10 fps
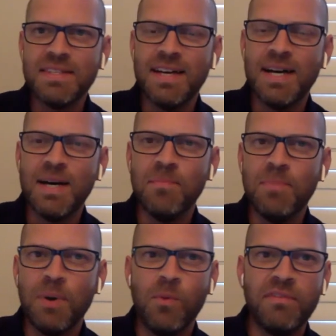
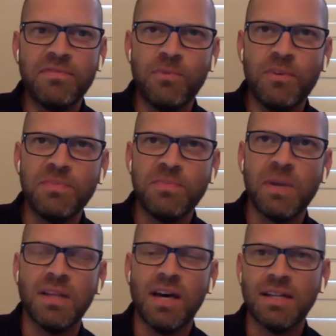but we've spent
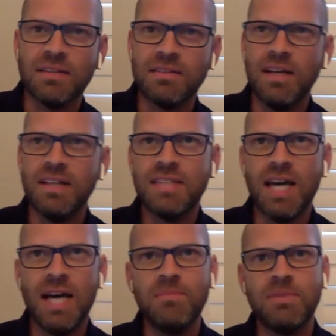a lot of
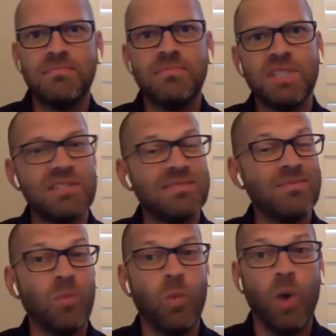time just
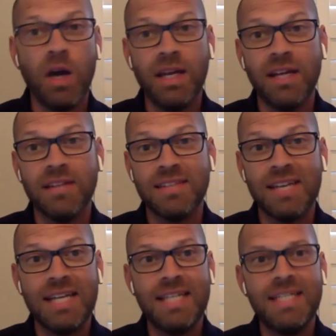walking
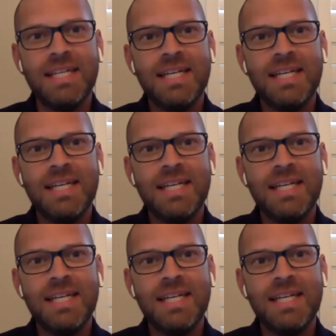outside.